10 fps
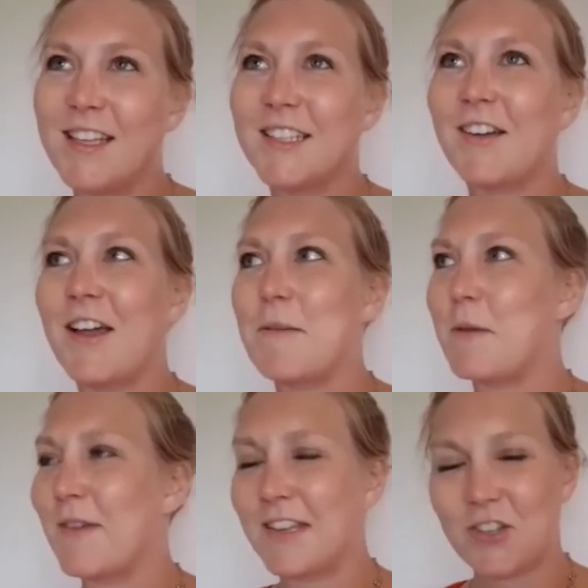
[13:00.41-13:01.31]
So I hope
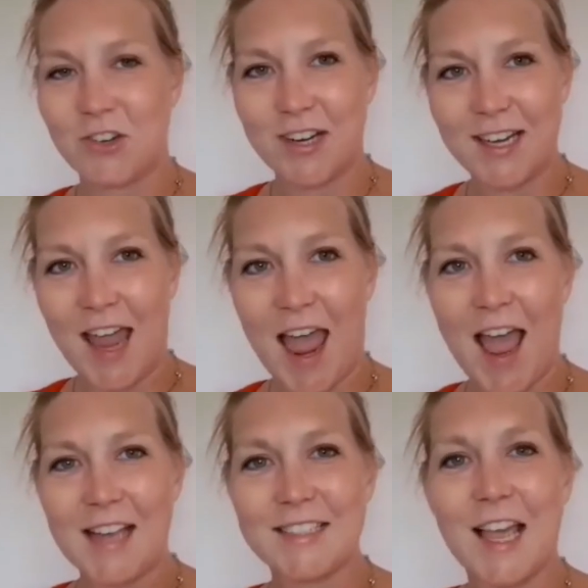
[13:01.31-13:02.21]
you enjoy,
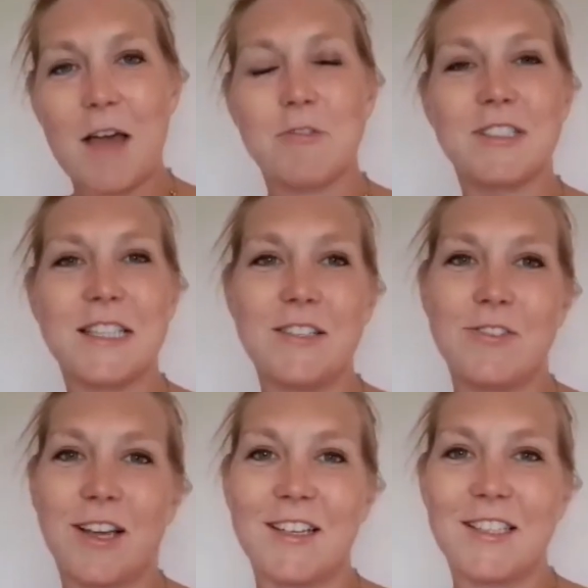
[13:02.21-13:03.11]
and I will see you
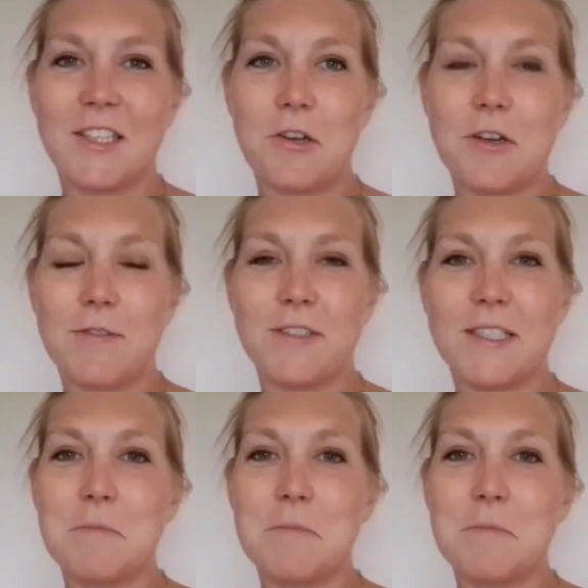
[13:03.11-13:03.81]
guys soon for some